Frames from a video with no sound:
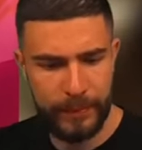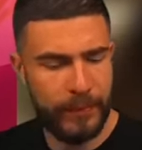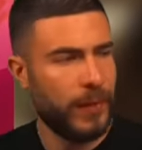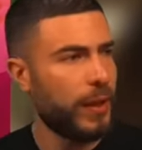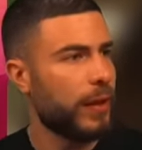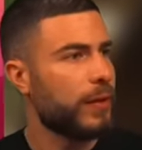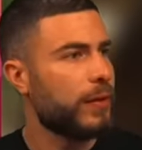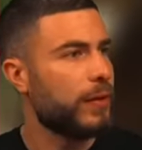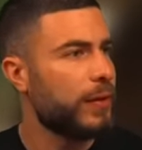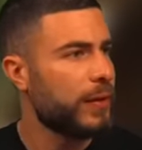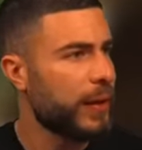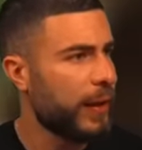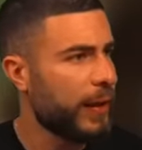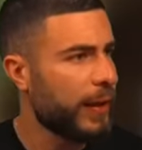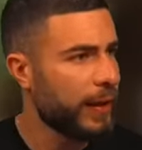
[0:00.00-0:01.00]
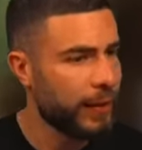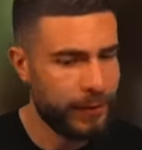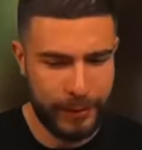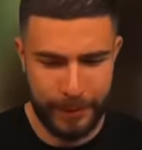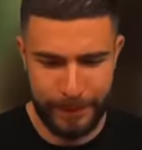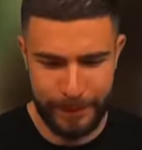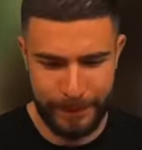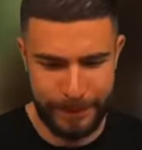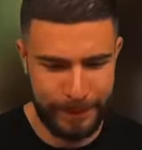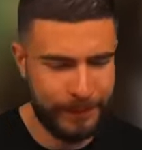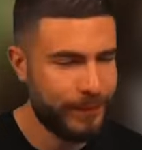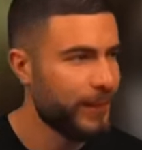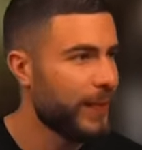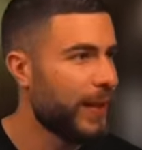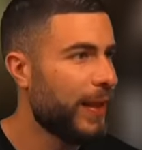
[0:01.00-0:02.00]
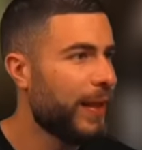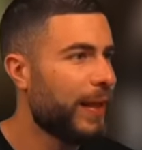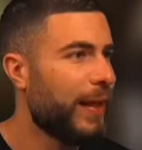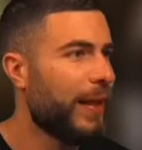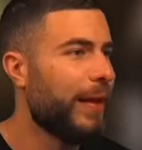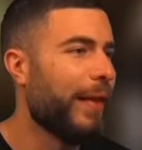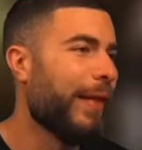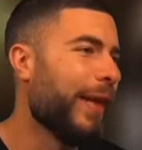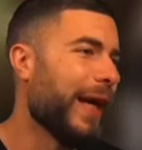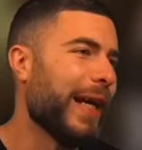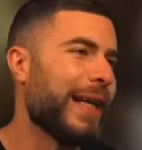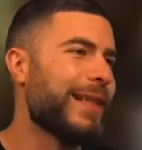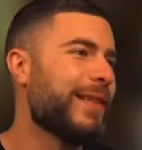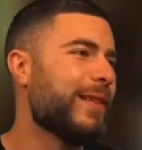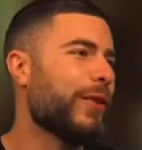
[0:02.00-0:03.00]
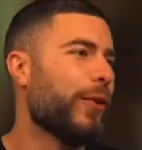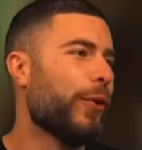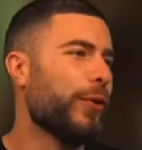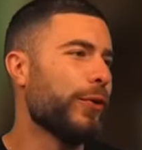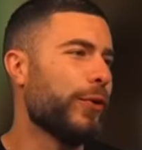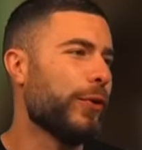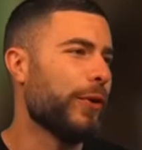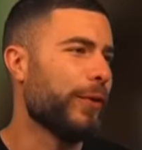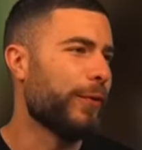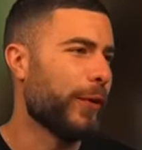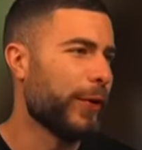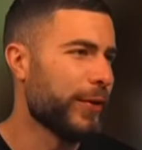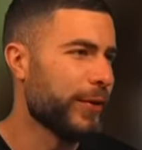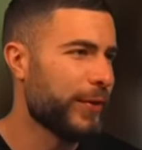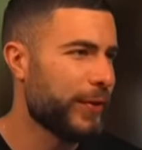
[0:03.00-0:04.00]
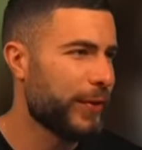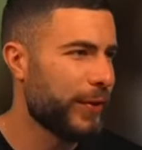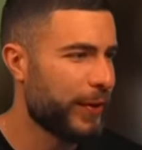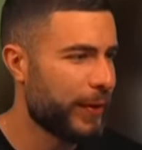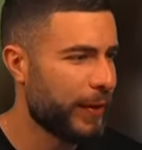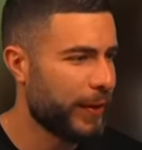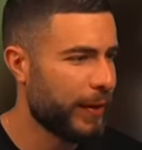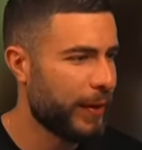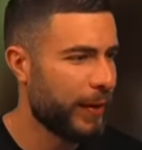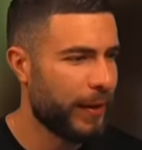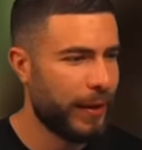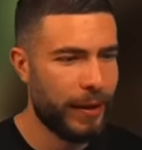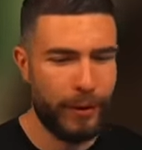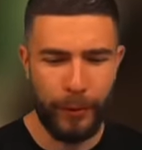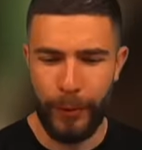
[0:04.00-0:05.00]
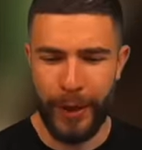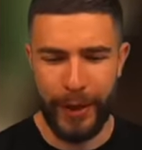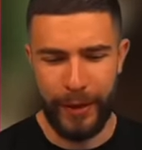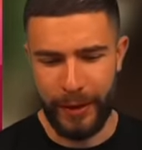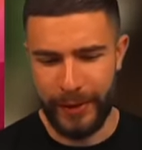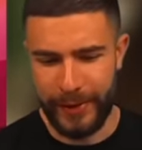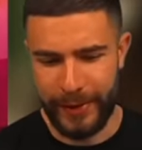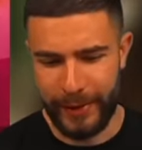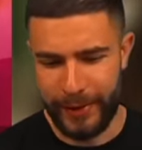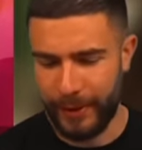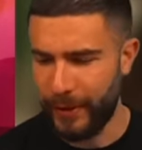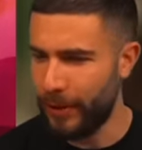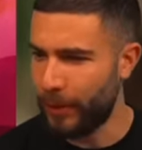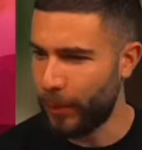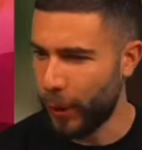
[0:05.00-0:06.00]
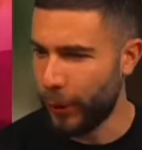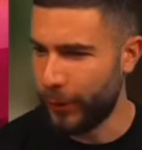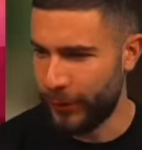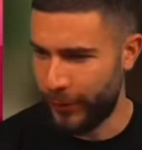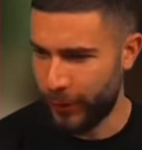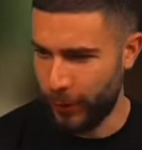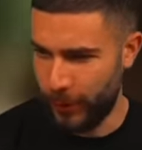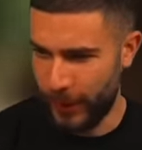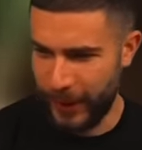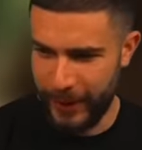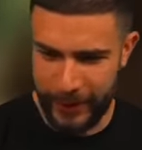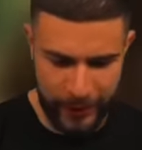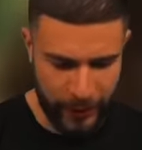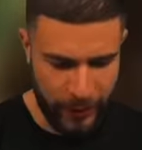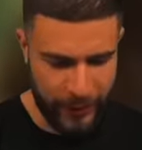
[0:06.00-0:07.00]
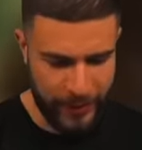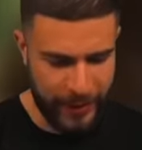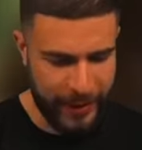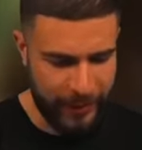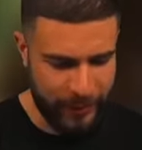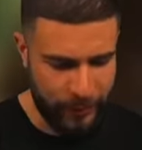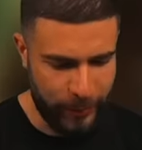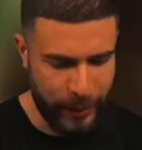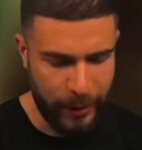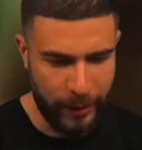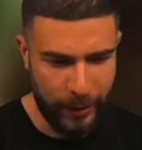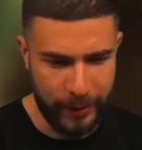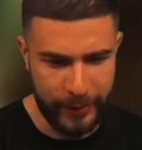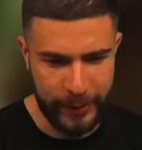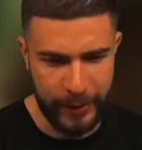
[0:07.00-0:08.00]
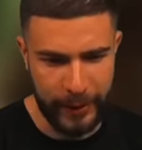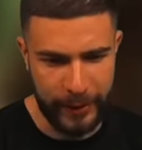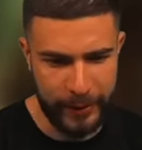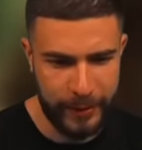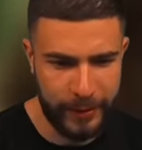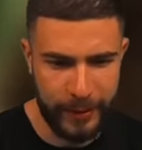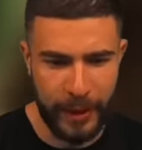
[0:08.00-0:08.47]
Nice. 10x. There is no universe where this bonus opening turns out to be a loss, guys.